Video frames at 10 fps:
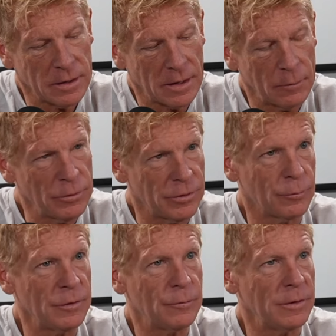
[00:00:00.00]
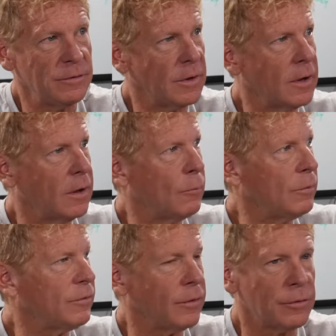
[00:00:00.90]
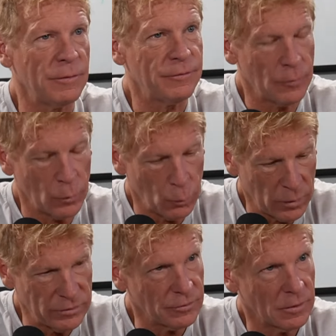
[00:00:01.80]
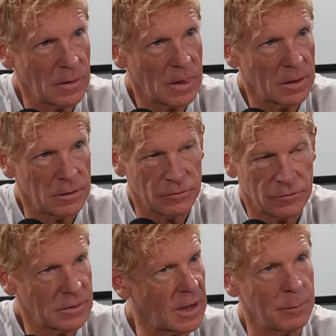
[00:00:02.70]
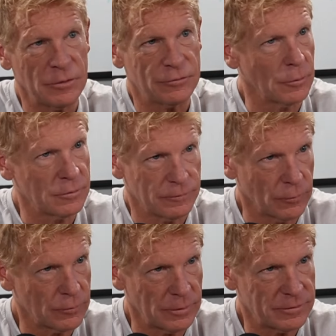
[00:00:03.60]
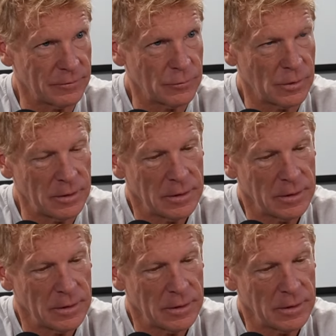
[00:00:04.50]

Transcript: guy with the 320, what was it? The 351 Windsor is common stroke to 427, right?